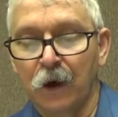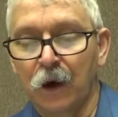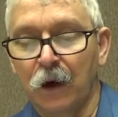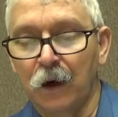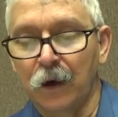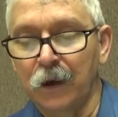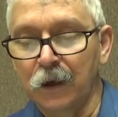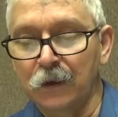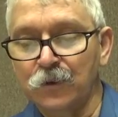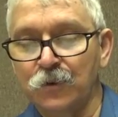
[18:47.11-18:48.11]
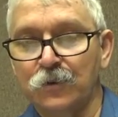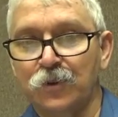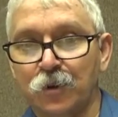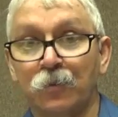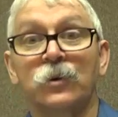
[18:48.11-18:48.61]
uh, in
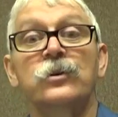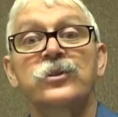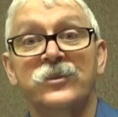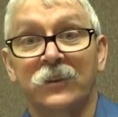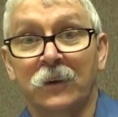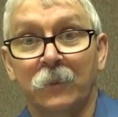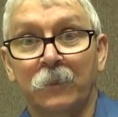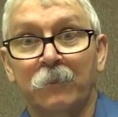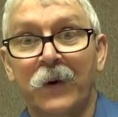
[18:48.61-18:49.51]
Jerusalem